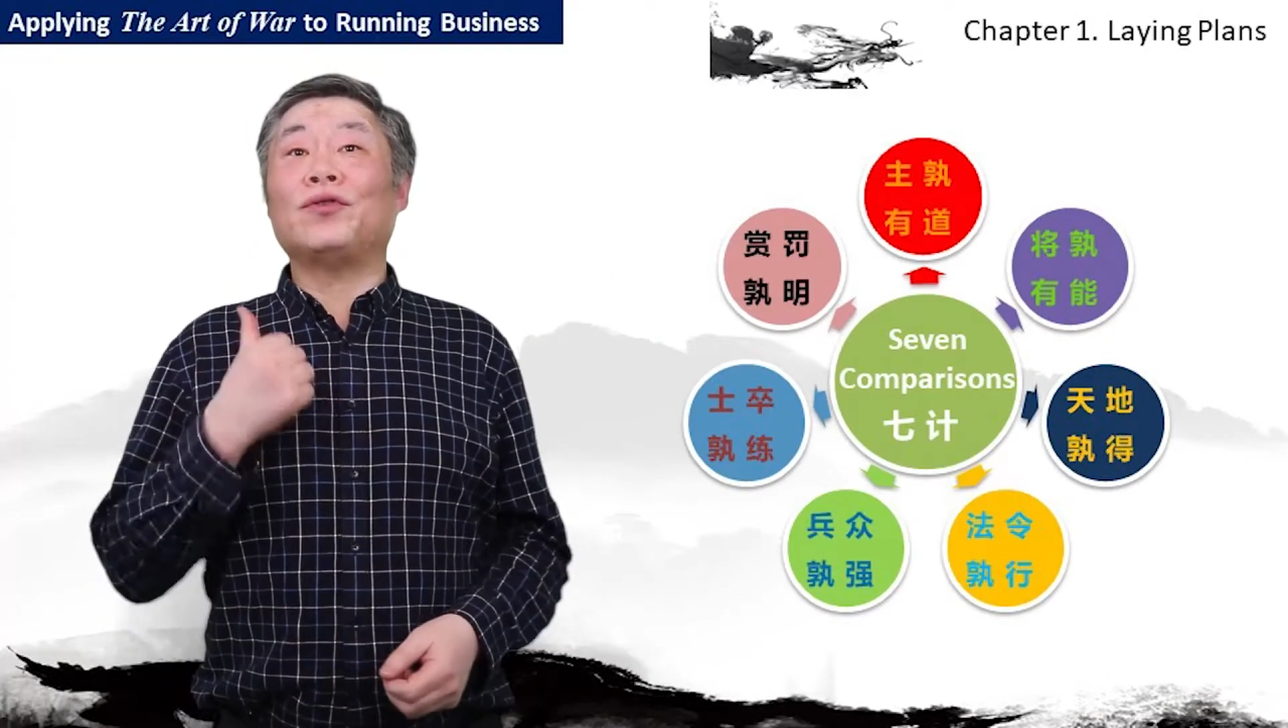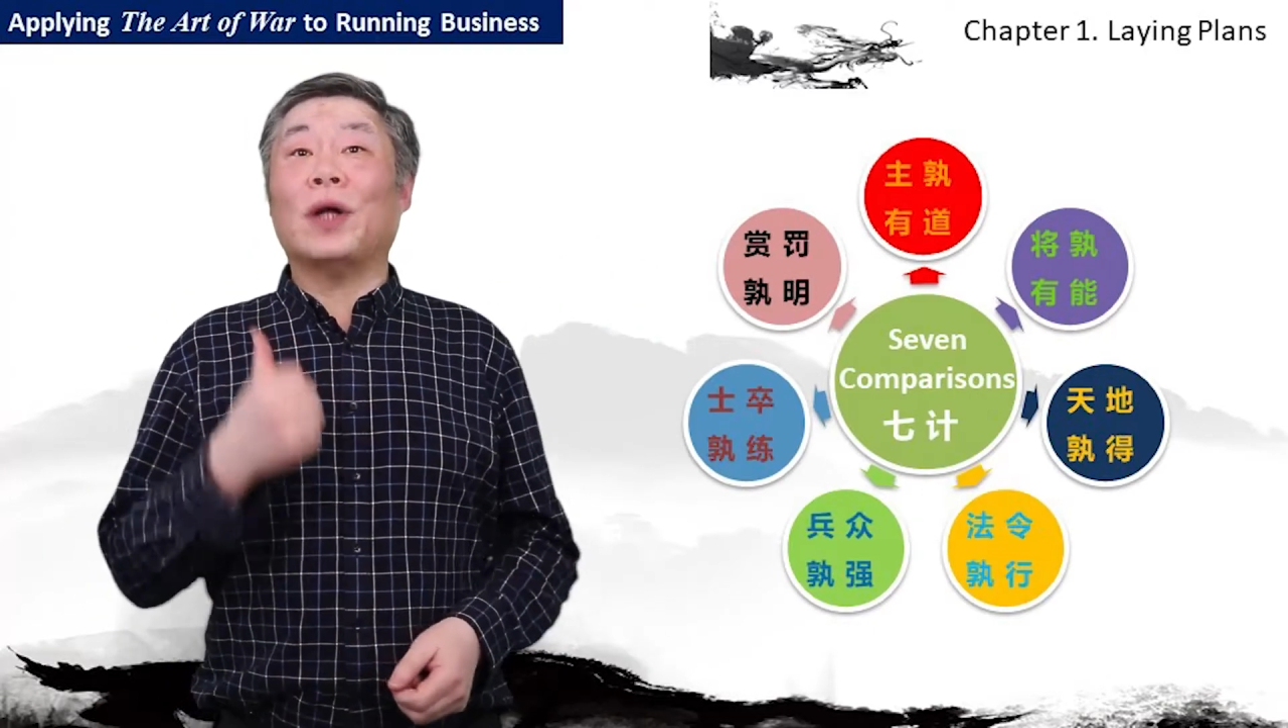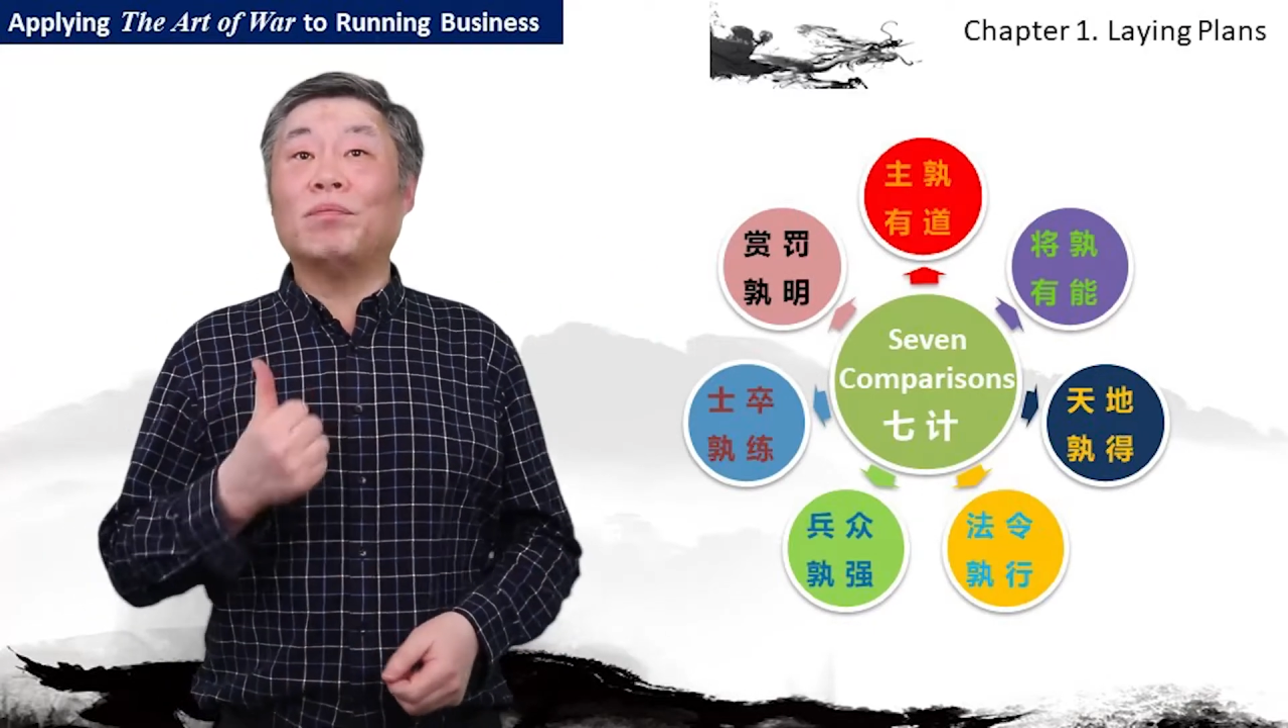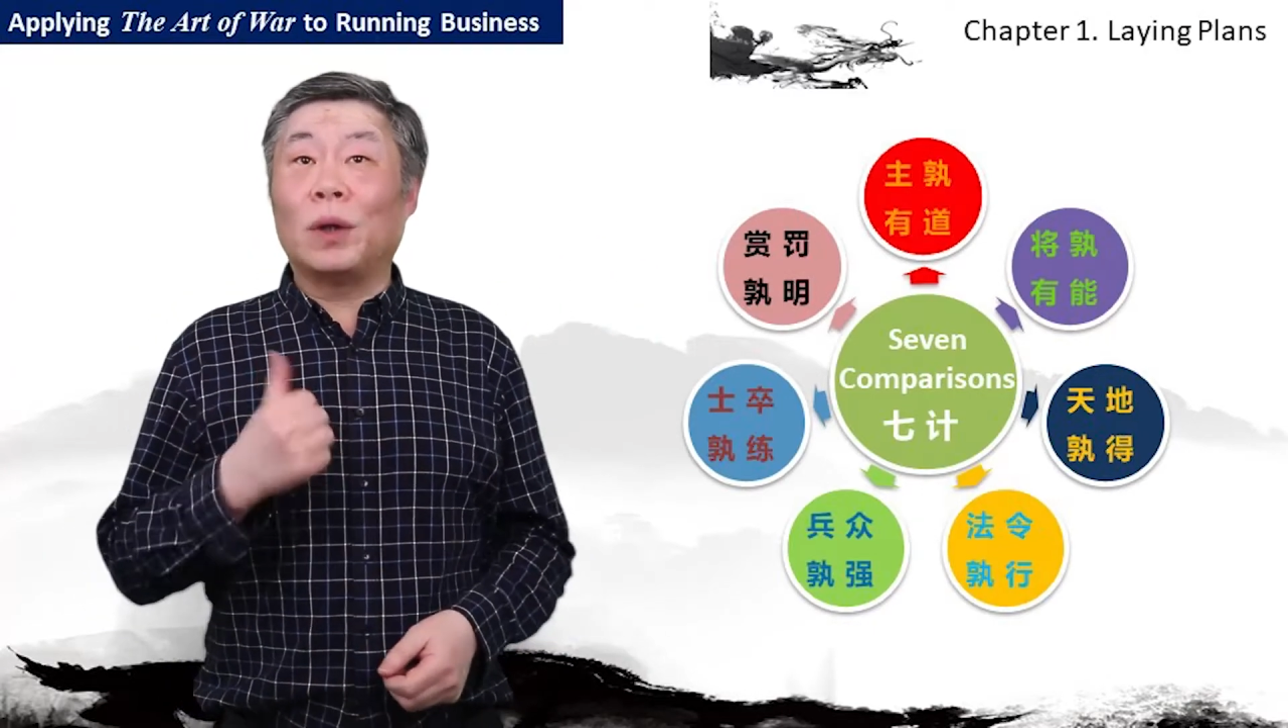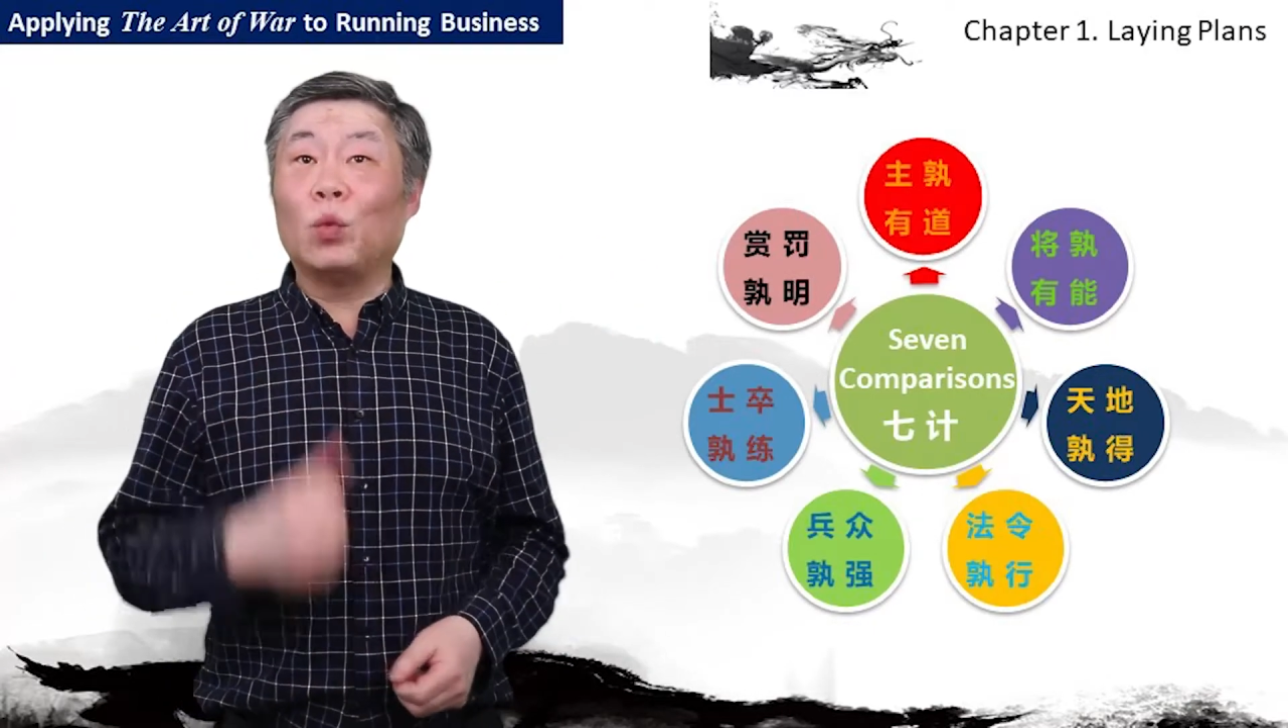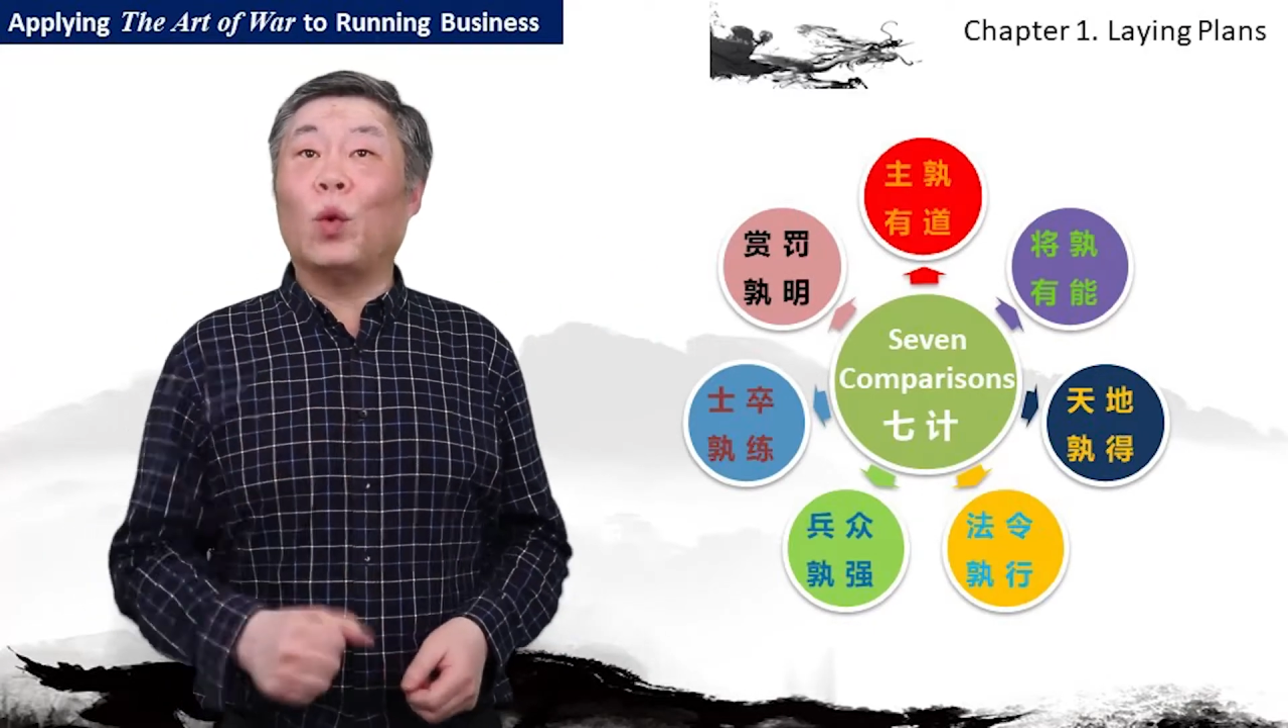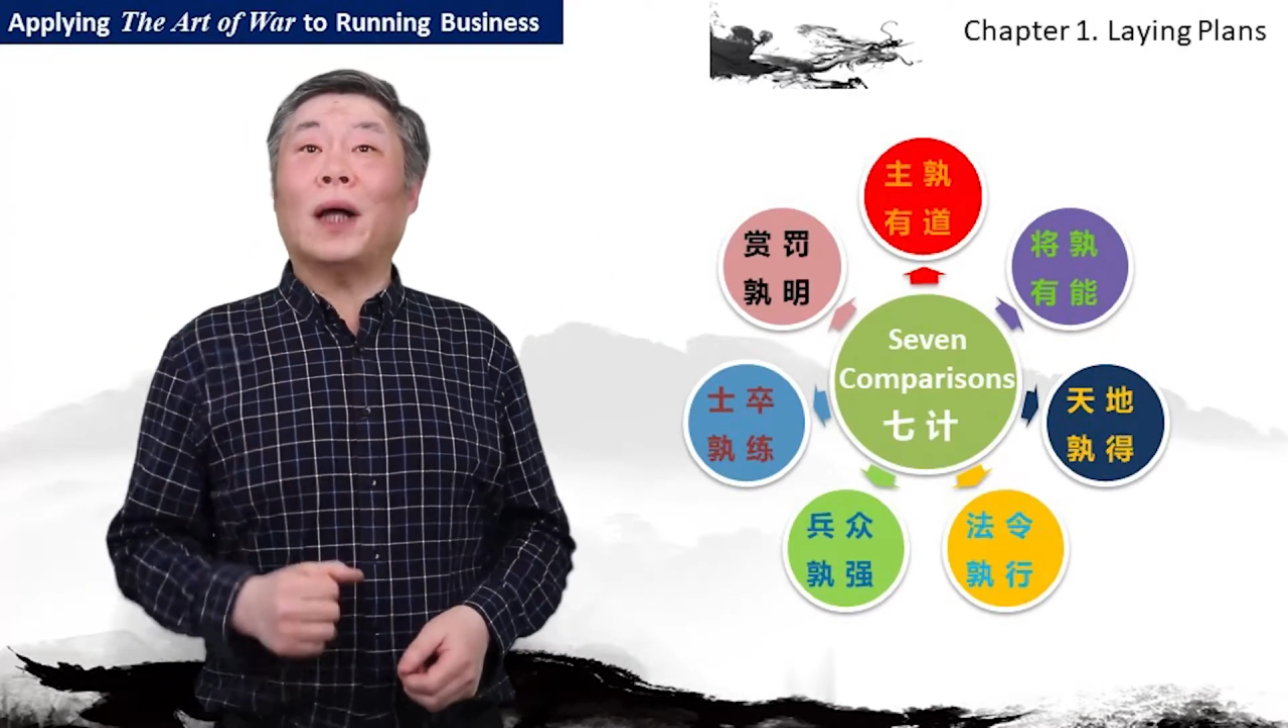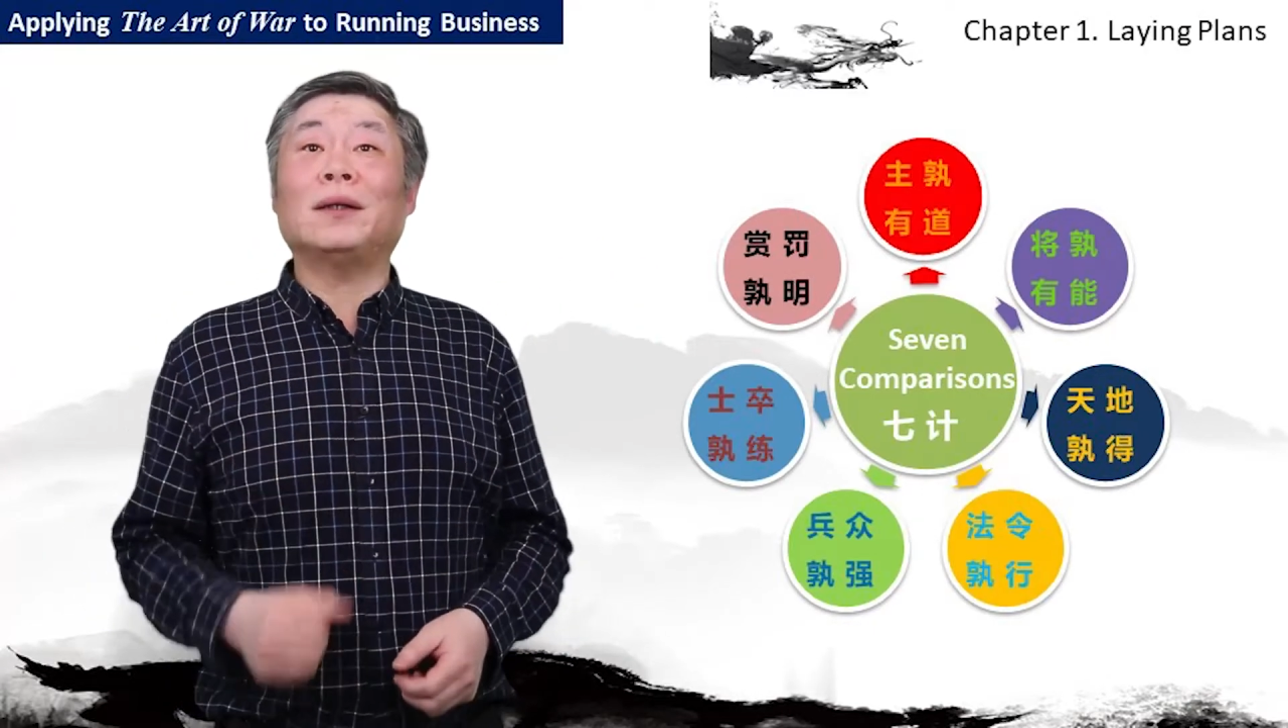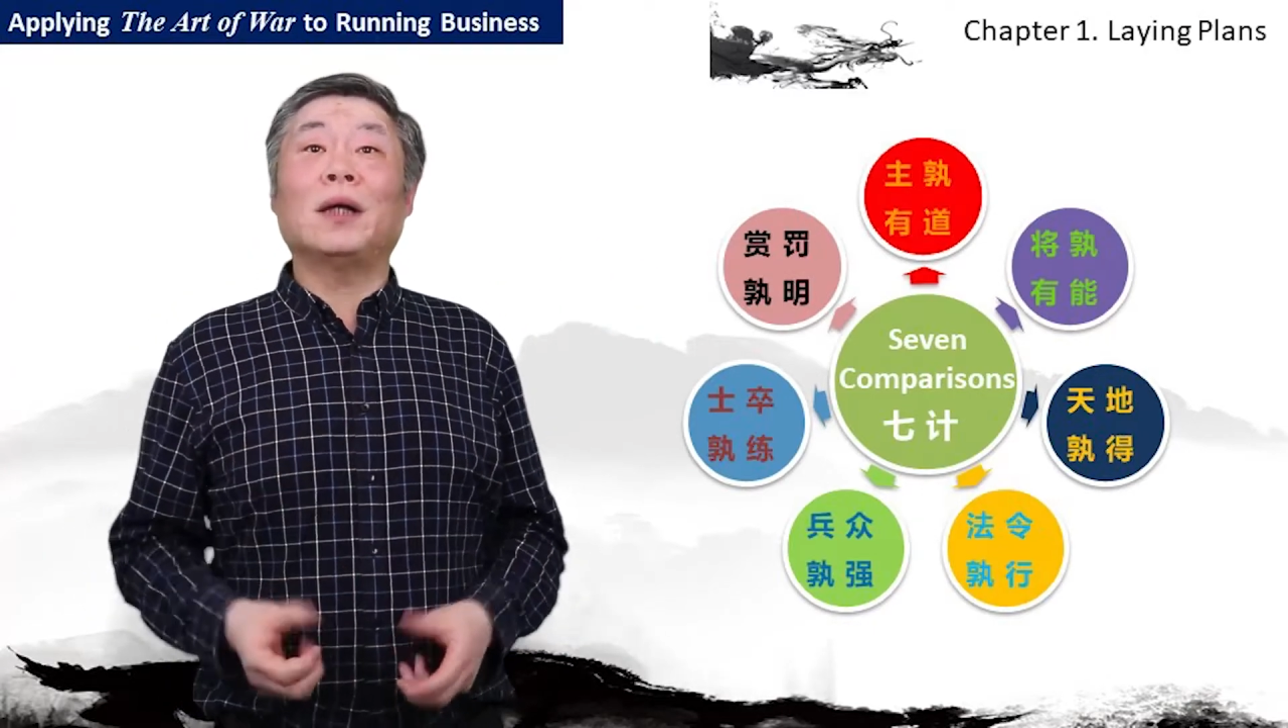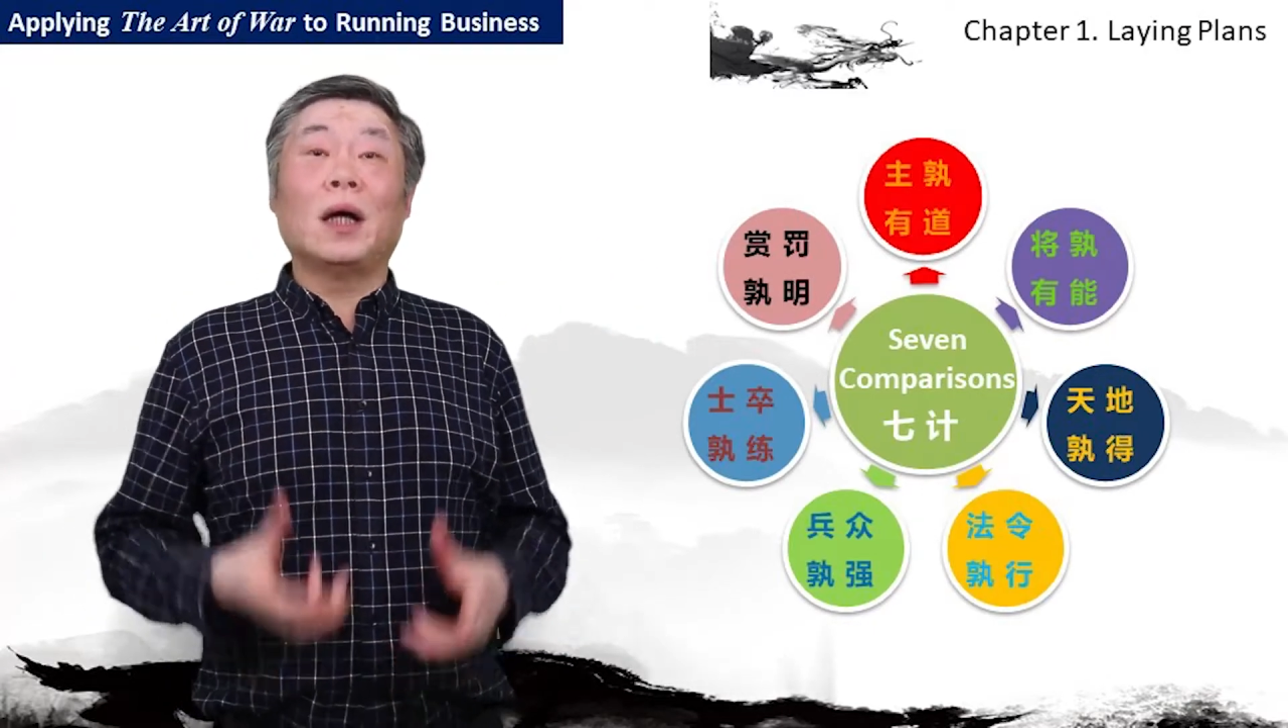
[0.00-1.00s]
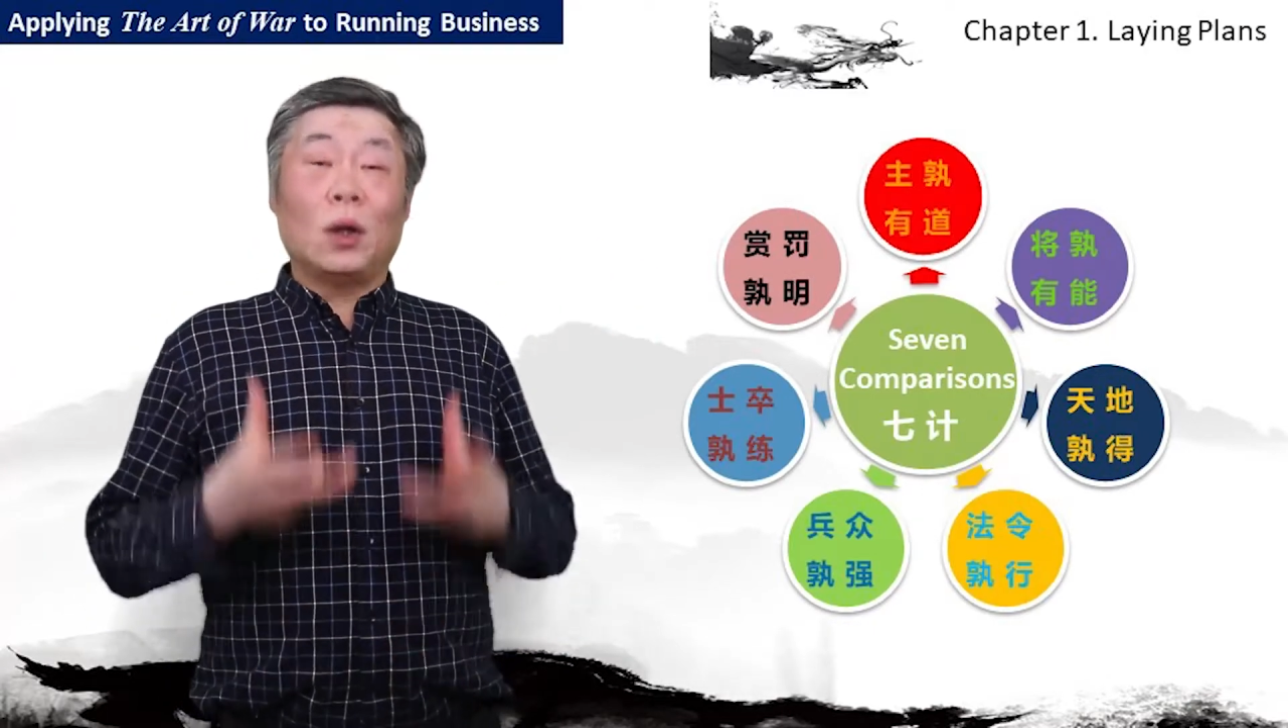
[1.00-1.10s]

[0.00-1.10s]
number 1,